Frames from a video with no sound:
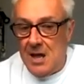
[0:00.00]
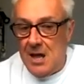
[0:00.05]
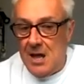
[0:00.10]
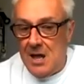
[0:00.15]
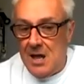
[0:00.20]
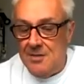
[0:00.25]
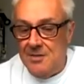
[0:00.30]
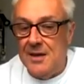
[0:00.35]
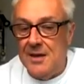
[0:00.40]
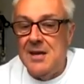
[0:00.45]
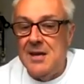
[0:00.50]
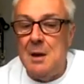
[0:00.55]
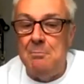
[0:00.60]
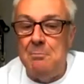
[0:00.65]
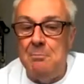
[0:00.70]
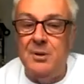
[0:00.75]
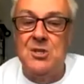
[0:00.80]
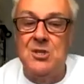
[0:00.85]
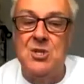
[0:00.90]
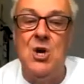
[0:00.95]
they get
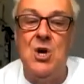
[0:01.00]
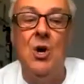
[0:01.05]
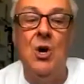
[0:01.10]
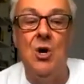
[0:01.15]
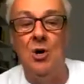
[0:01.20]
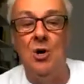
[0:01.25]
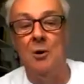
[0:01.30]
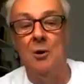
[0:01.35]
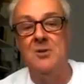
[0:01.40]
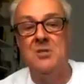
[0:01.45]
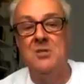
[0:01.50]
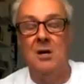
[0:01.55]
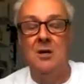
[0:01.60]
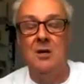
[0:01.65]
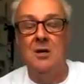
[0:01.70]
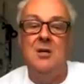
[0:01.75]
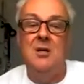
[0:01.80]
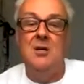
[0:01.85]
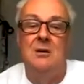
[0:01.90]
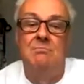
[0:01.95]
perturbed
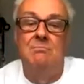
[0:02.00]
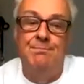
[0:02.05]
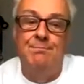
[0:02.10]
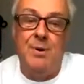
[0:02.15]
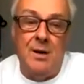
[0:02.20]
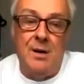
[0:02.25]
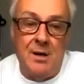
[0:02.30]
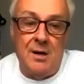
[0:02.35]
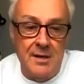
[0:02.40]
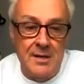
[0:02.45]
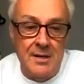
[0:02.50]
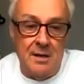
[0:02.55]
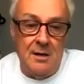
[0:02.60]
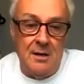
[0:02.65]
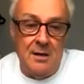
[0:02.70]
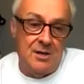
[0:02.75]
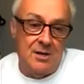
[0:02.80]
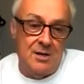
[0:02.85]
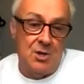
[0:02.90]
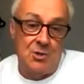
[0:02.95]
by
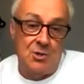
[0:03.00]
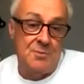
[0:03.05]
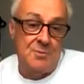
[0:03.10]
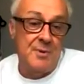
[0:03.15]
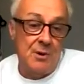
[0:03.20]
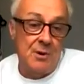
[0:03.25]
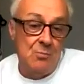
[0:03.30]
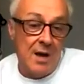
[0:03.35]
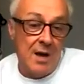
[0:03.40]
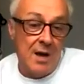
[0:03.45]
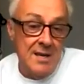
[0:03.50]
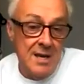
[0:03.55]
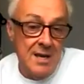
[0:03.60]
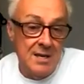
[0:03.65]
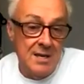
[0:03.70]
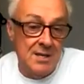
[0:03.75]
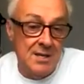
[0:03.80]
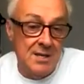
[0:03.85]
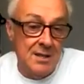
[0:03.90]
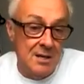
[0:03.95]
a cosmic ray
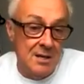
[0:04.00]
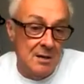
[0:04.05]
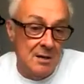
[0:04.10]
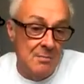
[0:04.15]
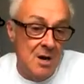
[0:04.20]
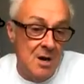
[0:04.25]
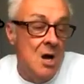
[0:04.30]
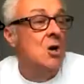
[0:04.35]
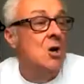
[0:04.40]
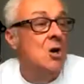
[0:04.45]
hitting them,